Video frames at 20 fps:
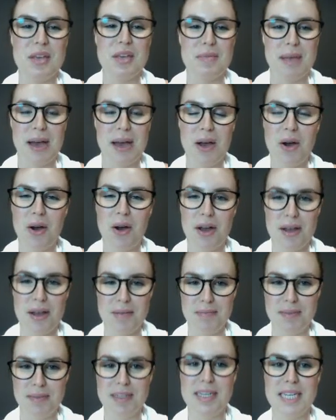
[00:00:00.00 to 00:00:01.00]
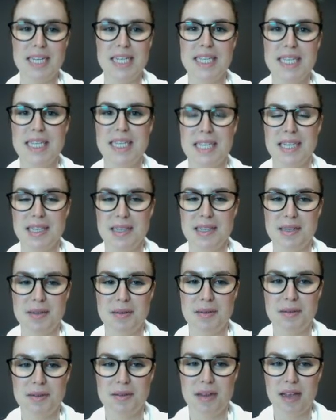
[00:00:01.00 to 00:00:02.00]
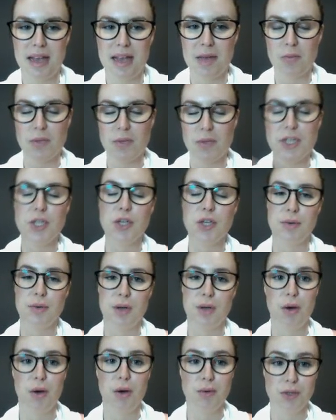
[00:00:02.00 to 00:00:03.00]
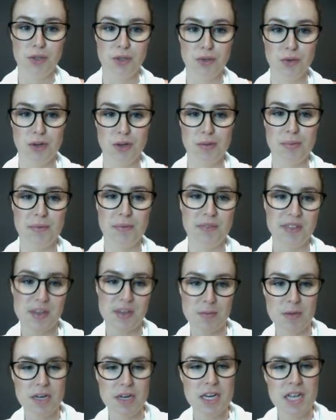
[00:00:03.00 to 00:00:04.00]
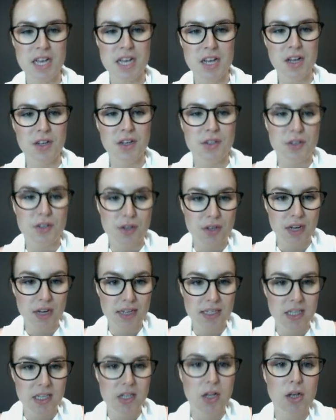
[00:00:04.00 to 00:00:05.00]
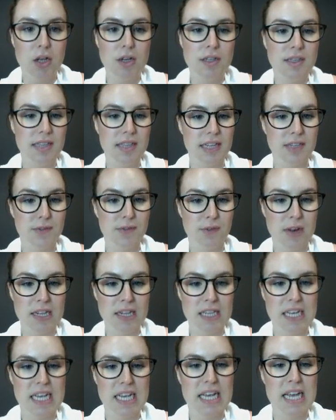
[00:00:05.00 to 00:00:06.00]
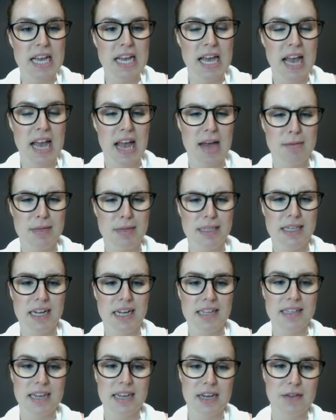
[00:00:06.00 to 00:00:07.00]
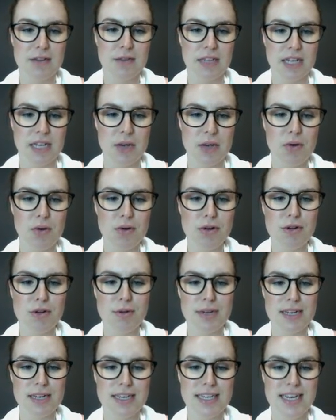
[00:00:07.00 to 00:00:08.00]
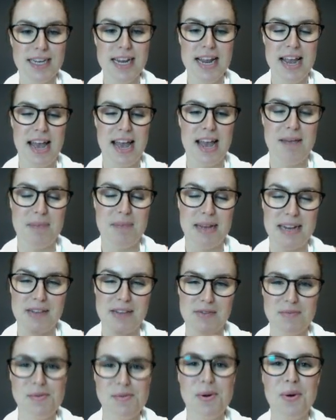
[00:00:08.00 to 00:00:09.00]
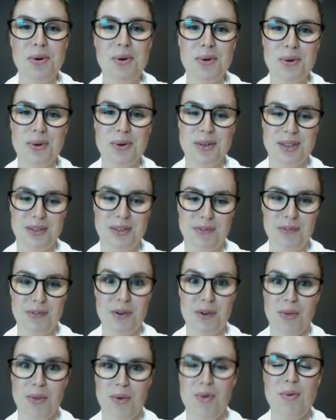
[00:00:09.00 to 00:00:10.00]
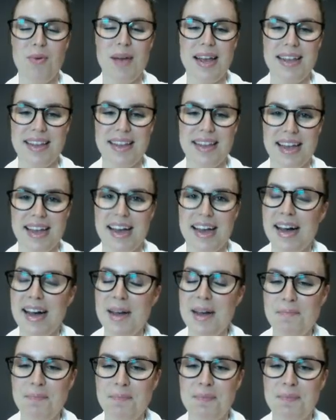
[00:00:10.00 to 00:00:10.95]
about the distance at which you would hold a door open for someone. So nice and close, that's friendly. It starts getting really awkward, and even more awkward the further away they are.